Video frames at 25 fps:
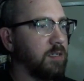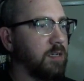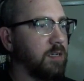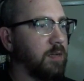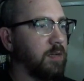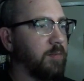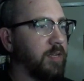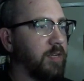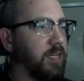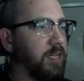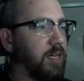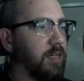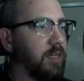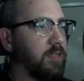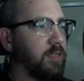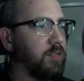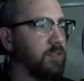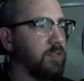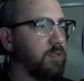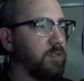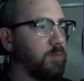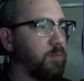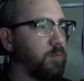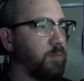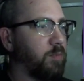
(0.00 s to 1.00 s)
I mean, I
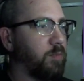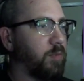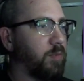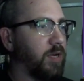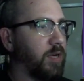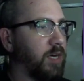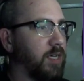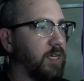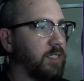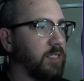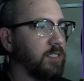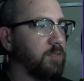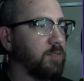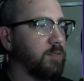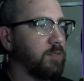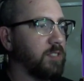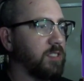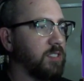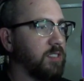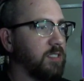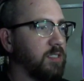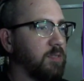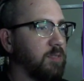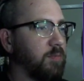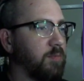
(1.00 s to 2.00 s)
could possibly
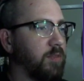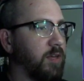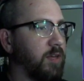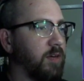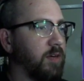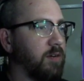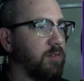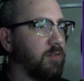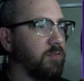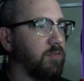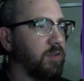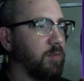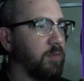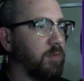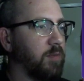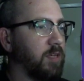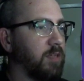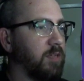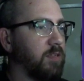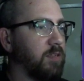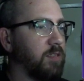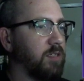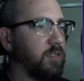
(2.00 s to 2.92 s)
sleep there if I make good